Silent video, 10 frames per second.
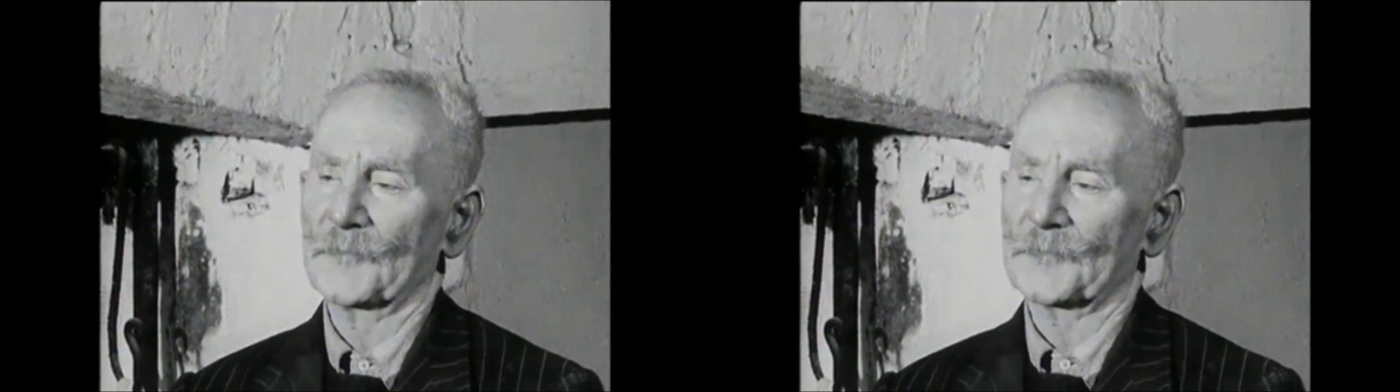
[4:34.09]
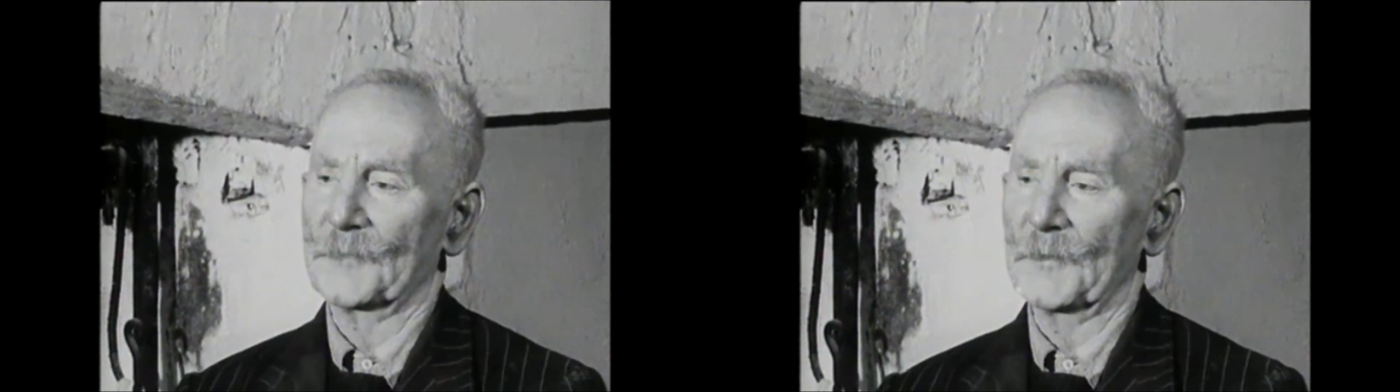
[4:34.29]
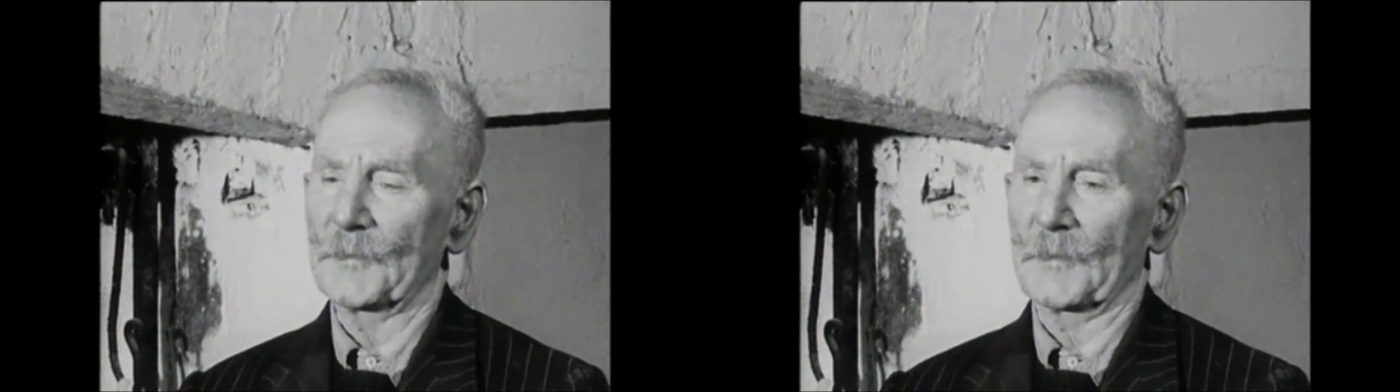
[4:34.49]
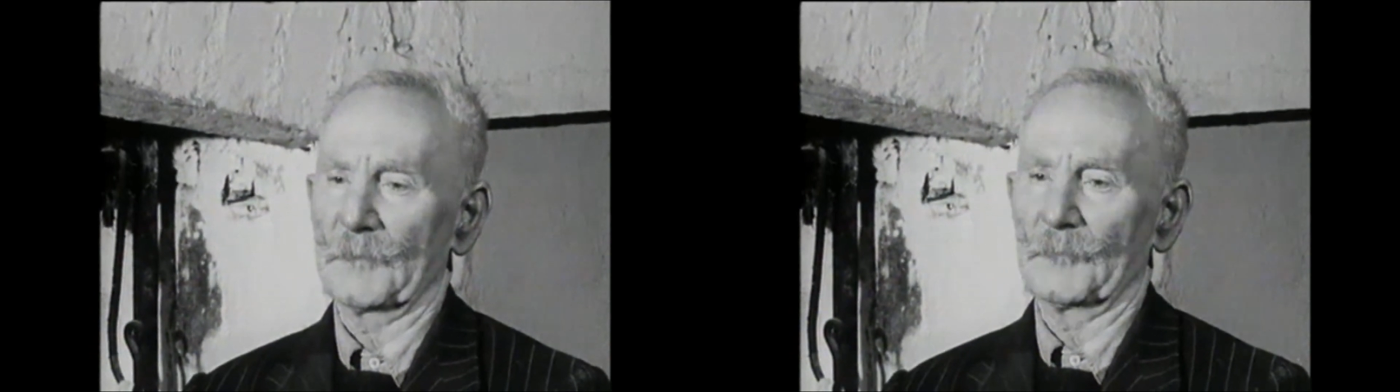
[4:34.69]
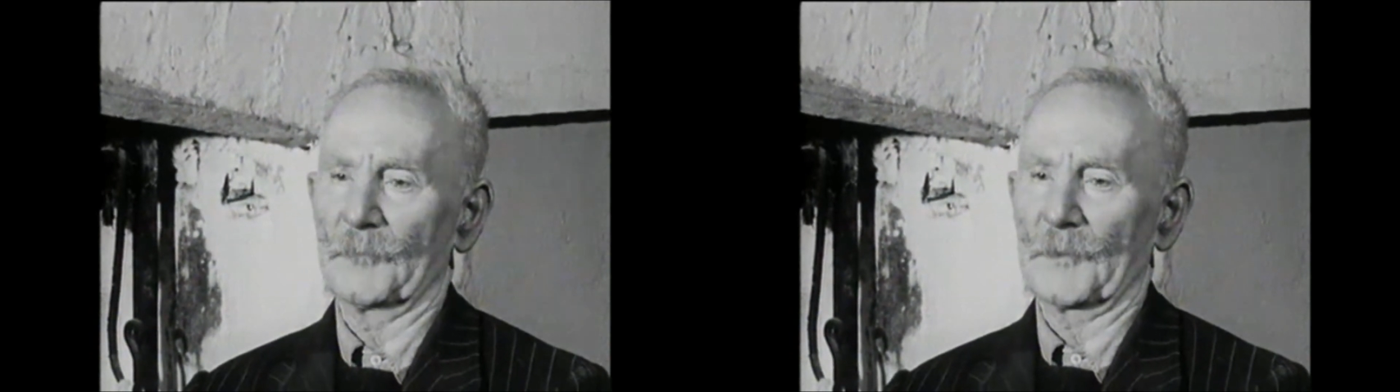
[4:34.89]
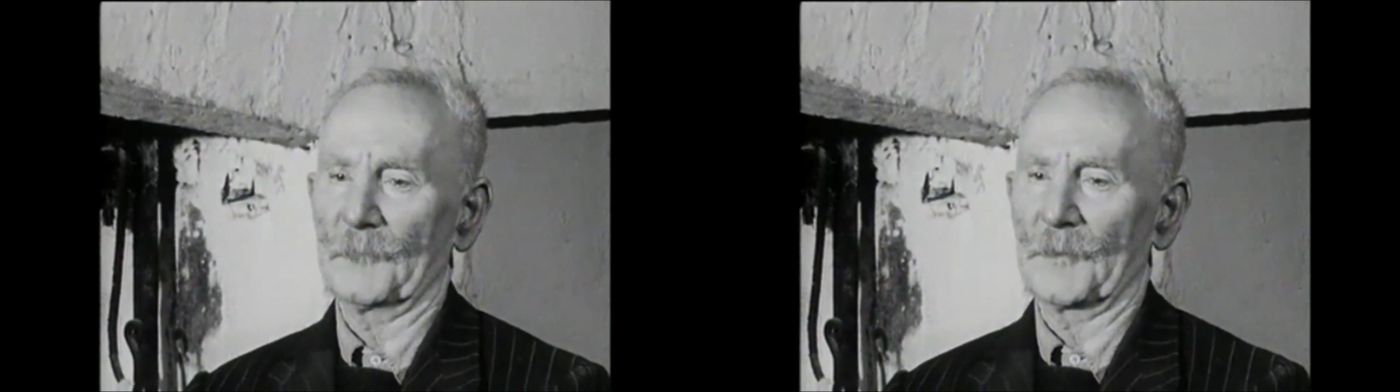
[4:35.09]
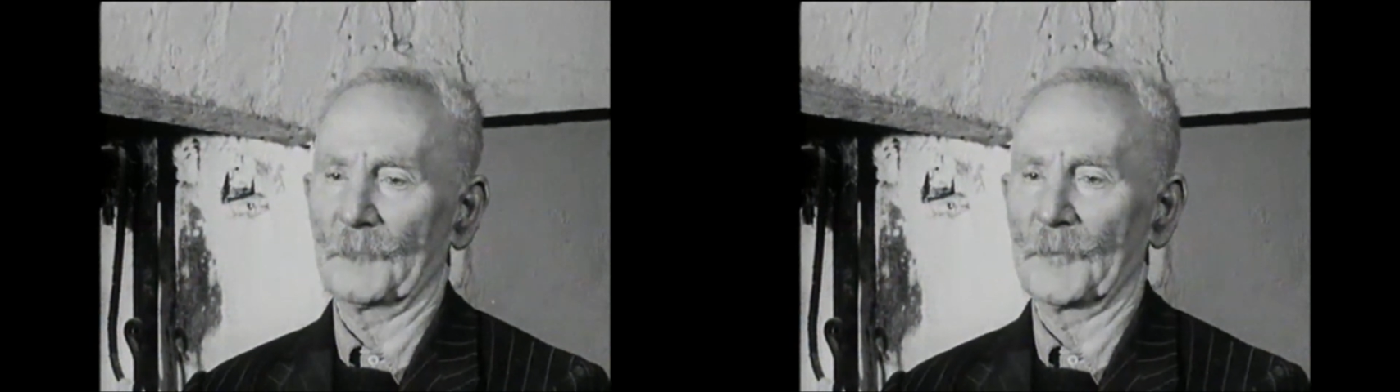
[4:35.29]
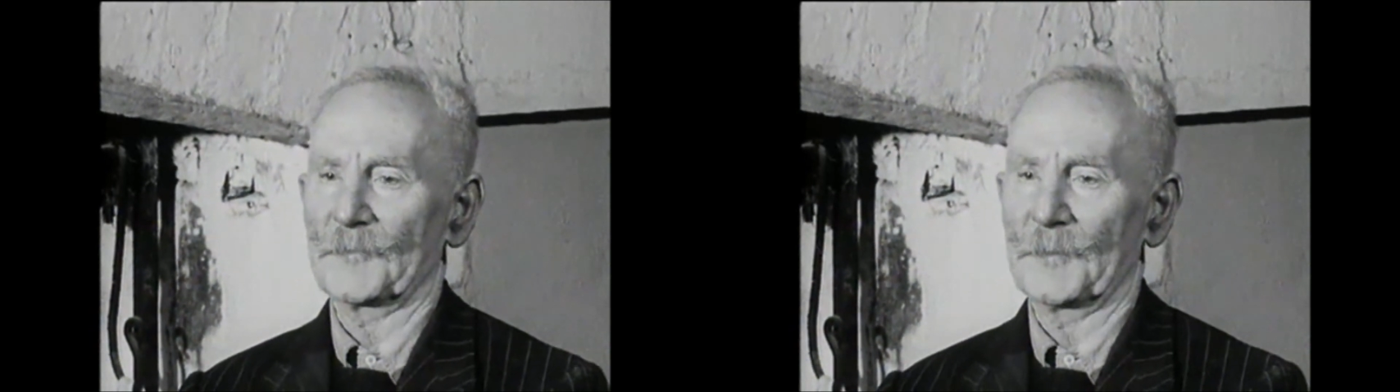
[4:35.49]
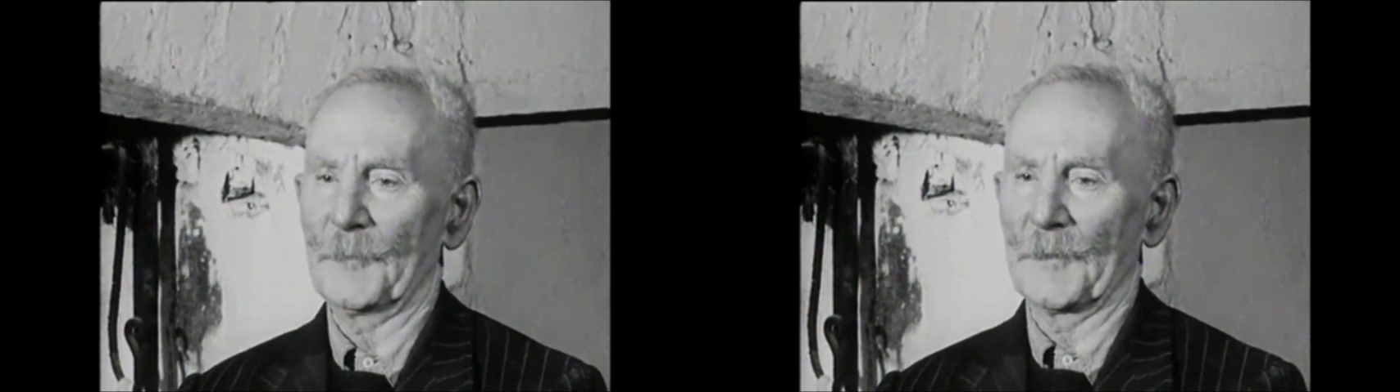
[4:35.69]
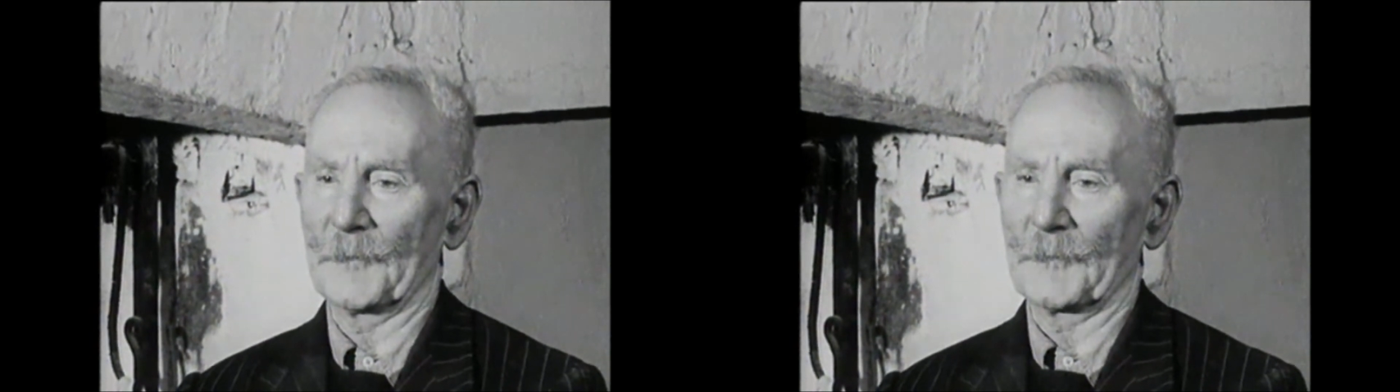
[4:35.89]
sneak for, for, for
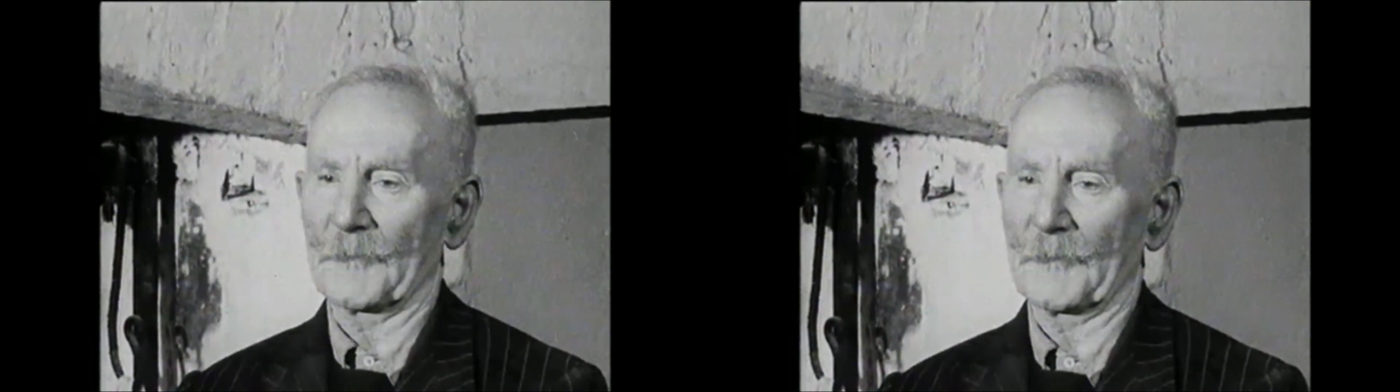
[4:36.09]
tipping it